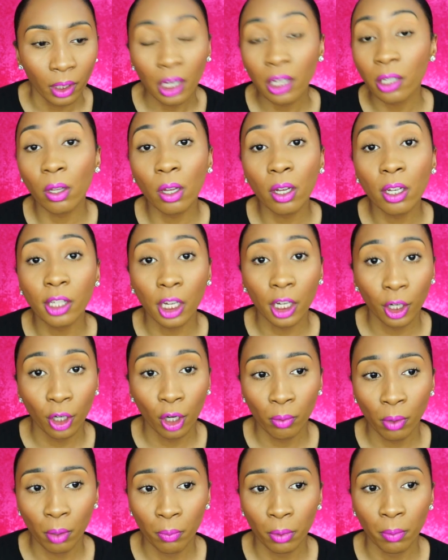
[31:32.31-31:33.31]
as long as I can
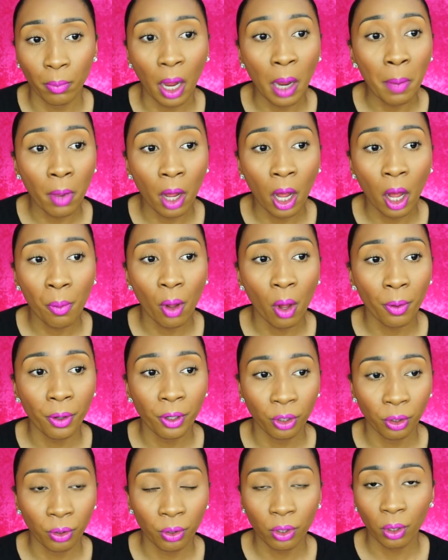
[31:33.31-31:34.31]
remember. My mom
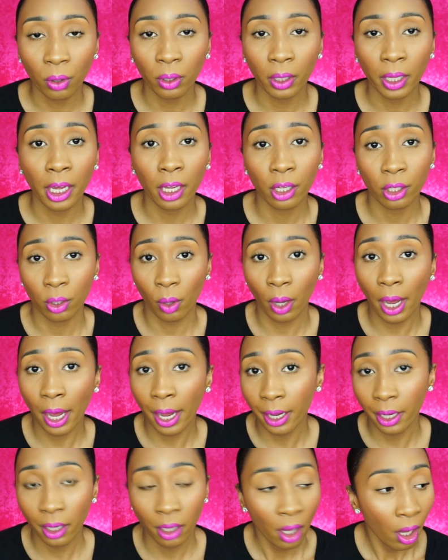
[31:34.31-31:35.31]
always used Olay, so
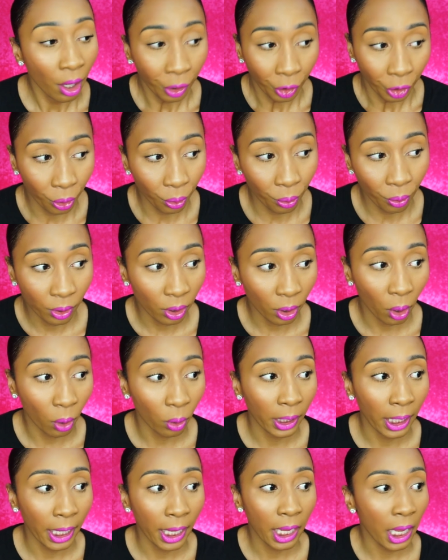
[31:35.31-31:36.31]
I use
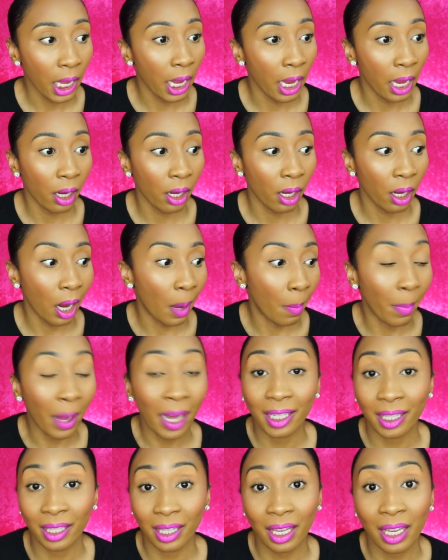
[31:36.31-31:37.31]
Olay and
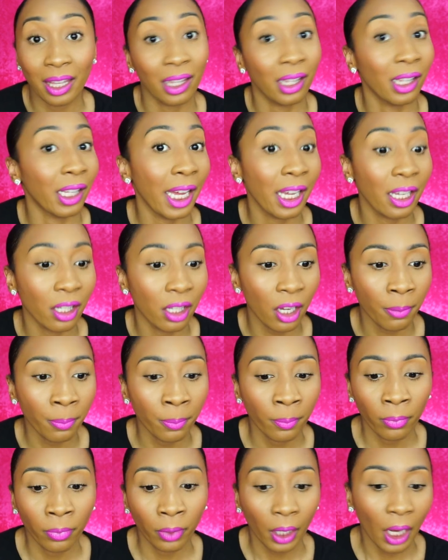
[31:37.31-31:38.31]
my skin likes it.
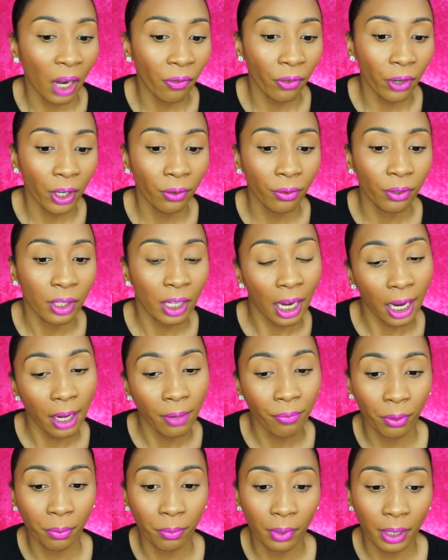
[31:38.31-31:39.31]
Every
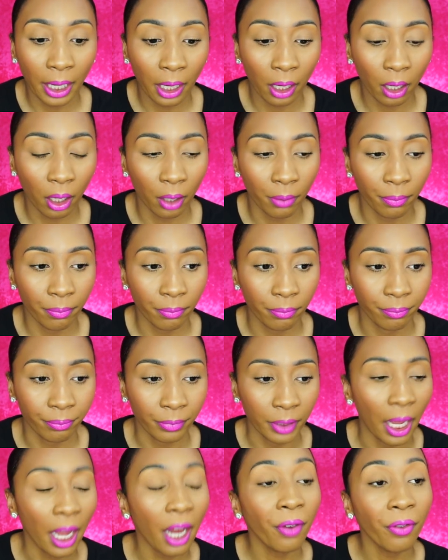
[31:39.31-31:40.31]

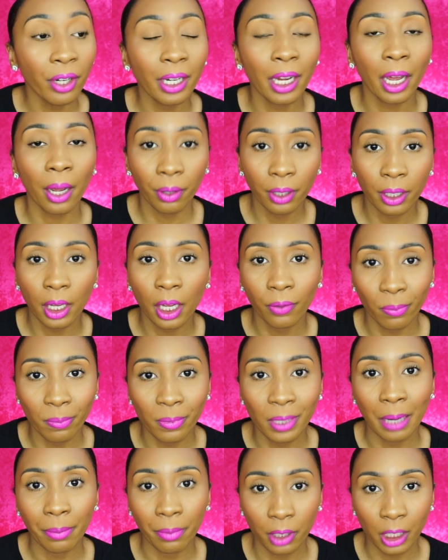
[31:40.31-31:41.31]
now and again, from
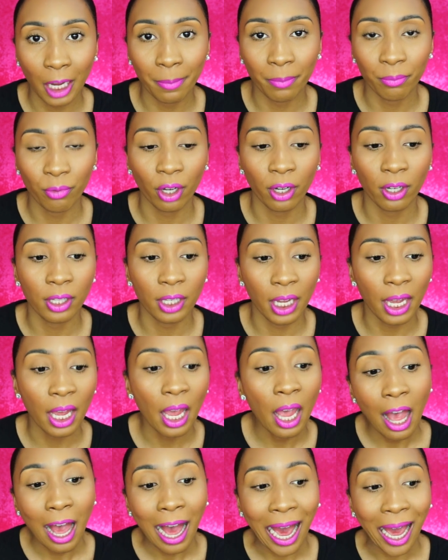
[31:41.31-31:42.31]
time to time, I'm trying to say,
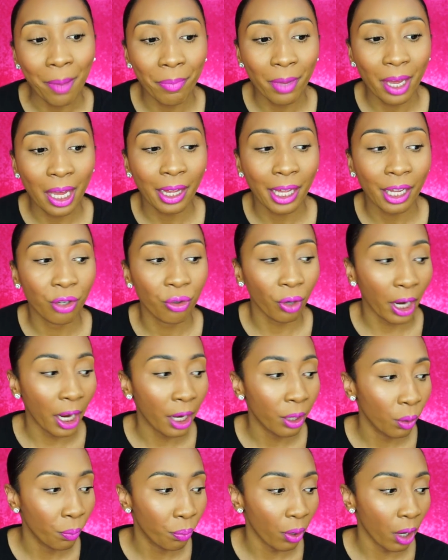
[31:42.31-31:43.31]
I may like try
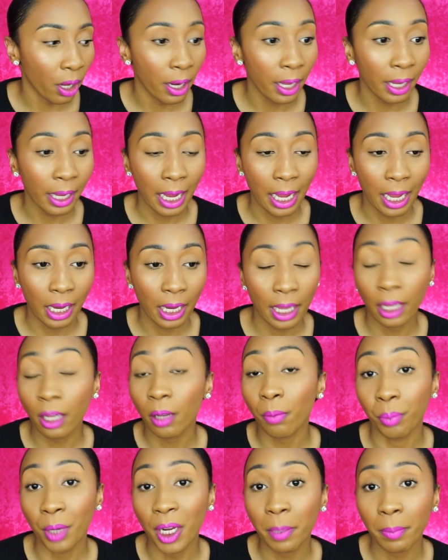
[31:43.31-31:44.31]
a new product and it
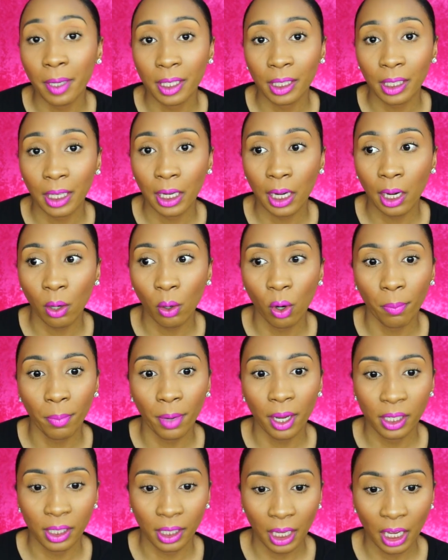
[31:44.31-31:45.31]
can break my skin out, or
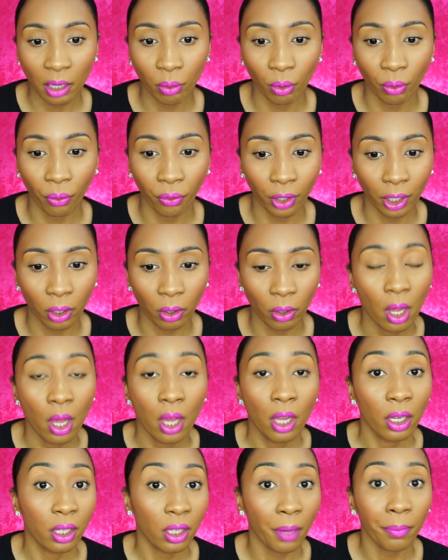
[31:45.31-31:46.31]
my skin will feel
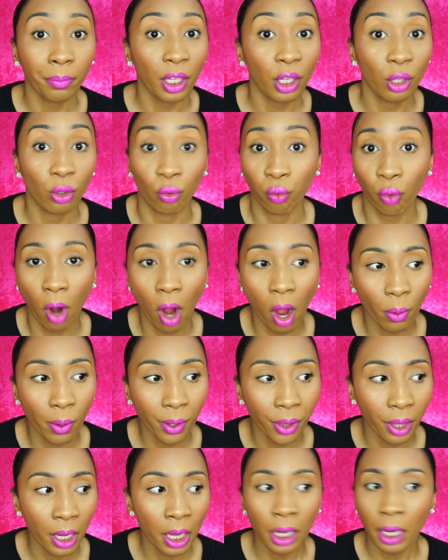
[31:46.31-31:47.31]
something's wrong
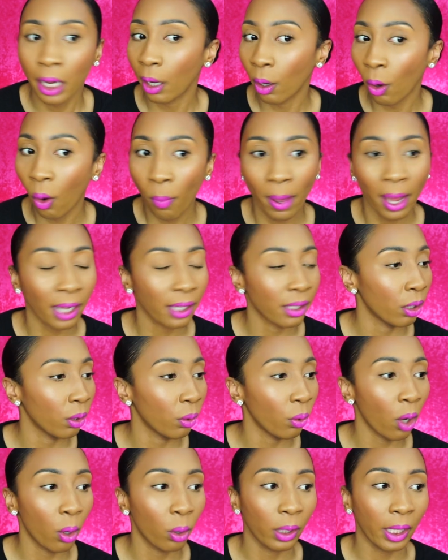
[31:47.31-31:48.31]
with it, and I go back
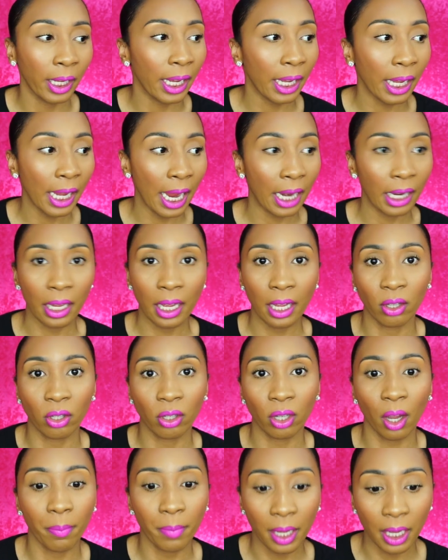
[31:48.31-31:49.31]
to Olay and
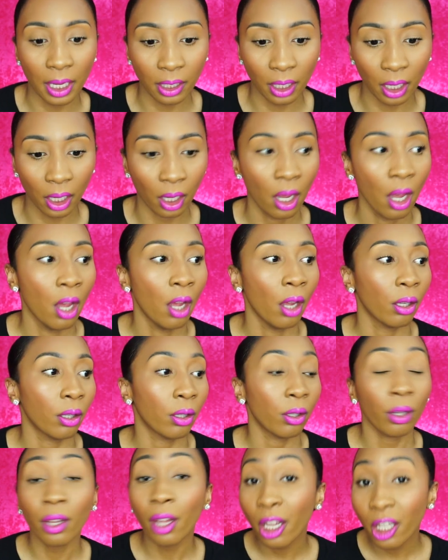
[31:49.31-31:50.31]
it's amazing.
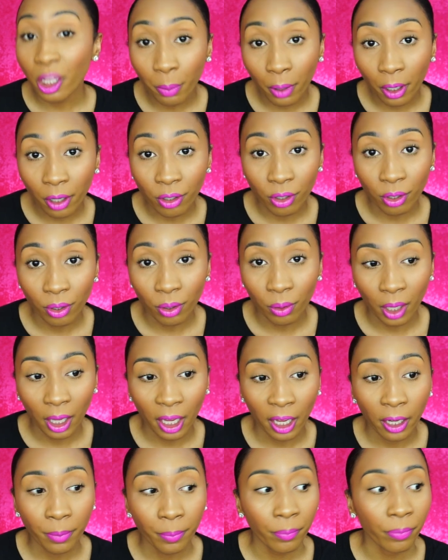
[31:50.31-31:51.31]
So they're not sponsored,
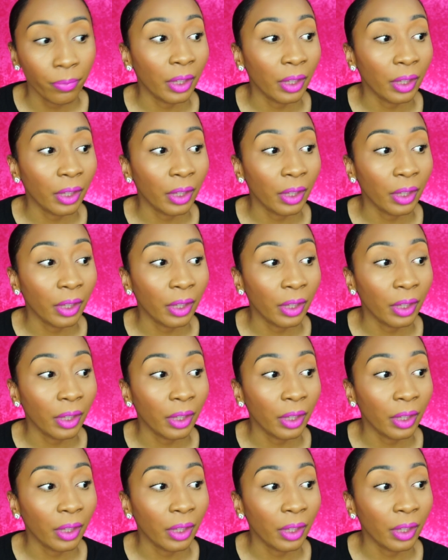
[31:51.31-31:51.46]
okay?